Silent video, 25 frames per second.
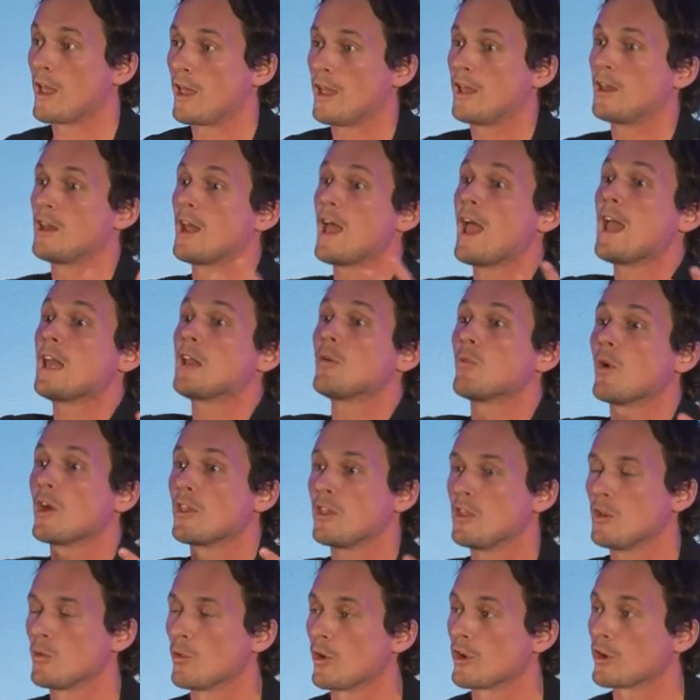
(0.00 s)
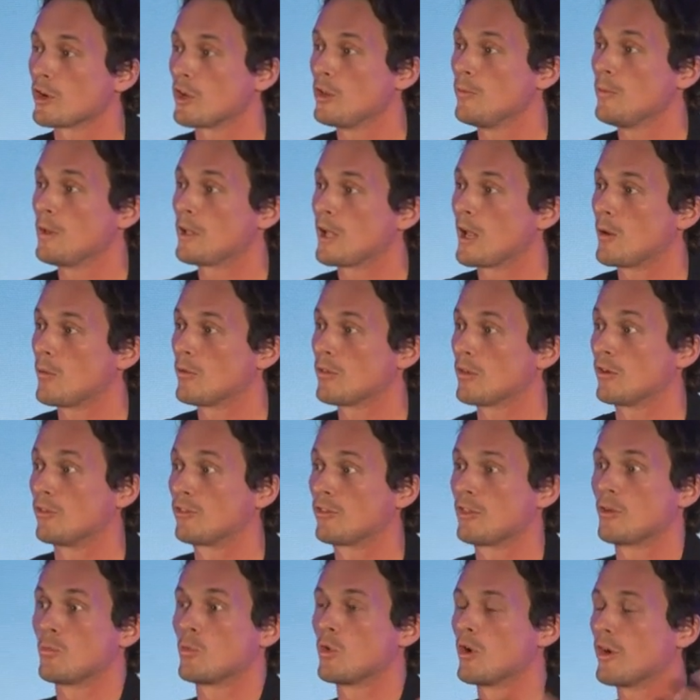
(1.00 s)
In any way that you want to communicate with us,
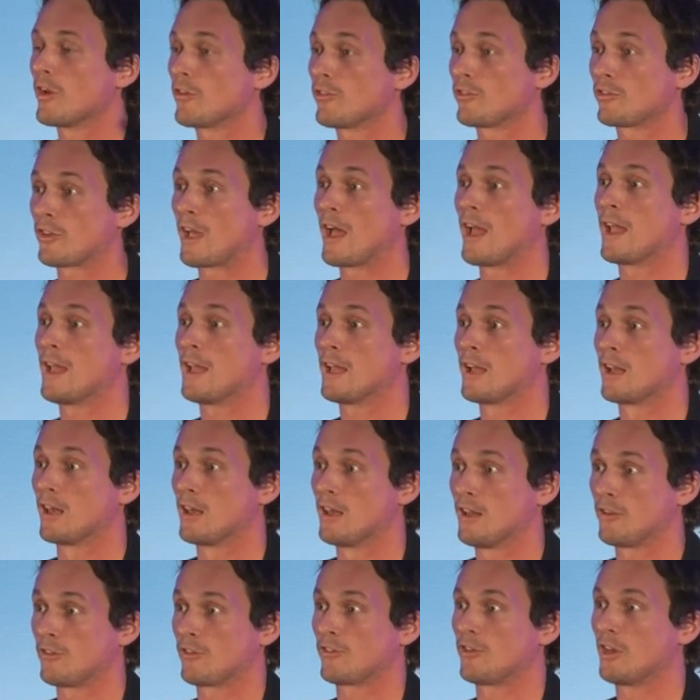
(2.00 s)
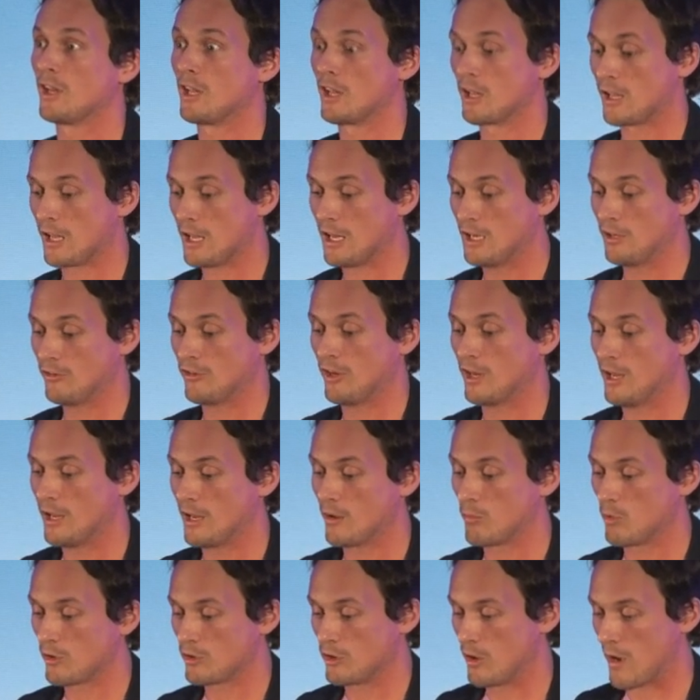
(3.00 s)
then we're sat here listening, keen to
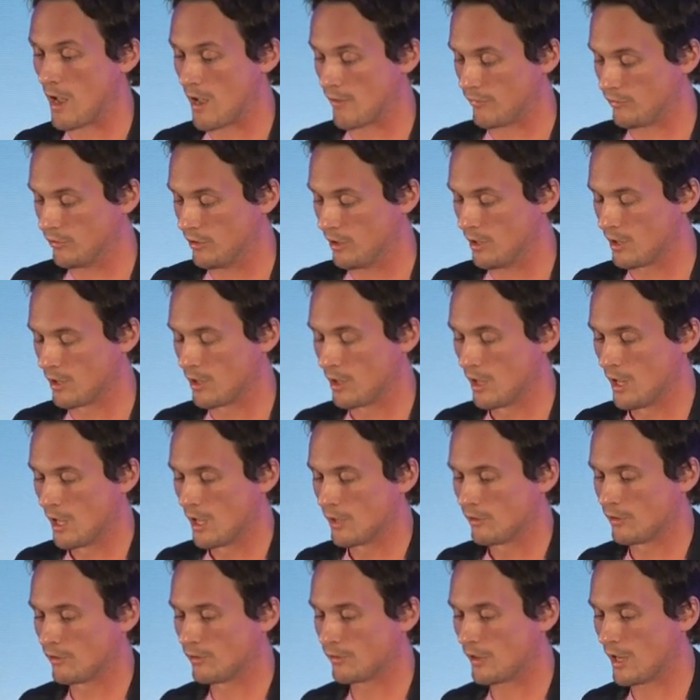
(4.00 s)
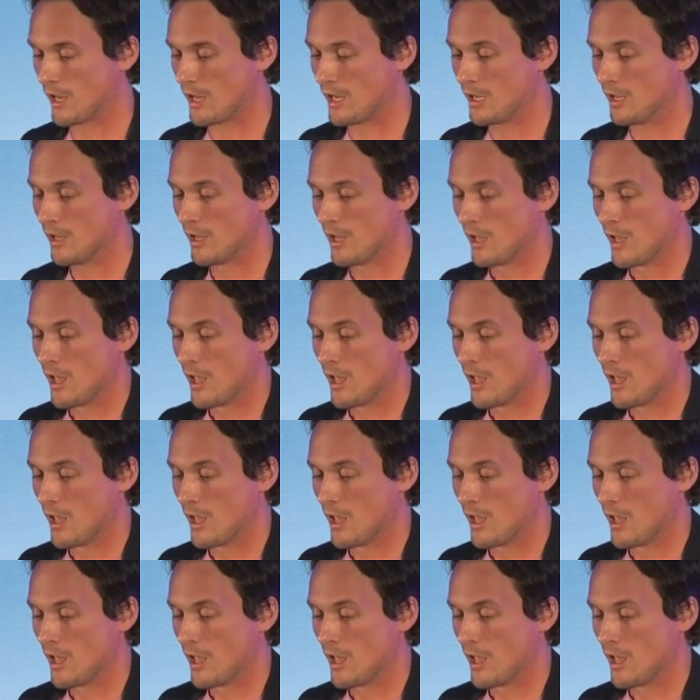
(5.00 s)
hear what you have to say.